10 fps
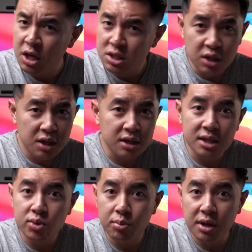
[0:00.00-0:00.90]
Do you think this
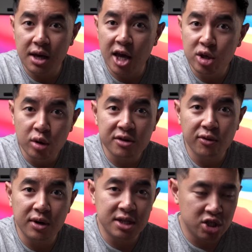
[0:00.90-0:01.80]
would be a
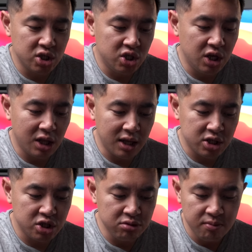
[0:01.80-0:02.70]
useful addition to your
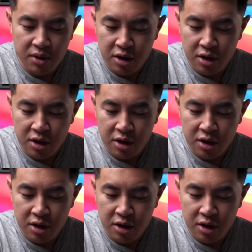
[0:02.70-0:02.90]
collection?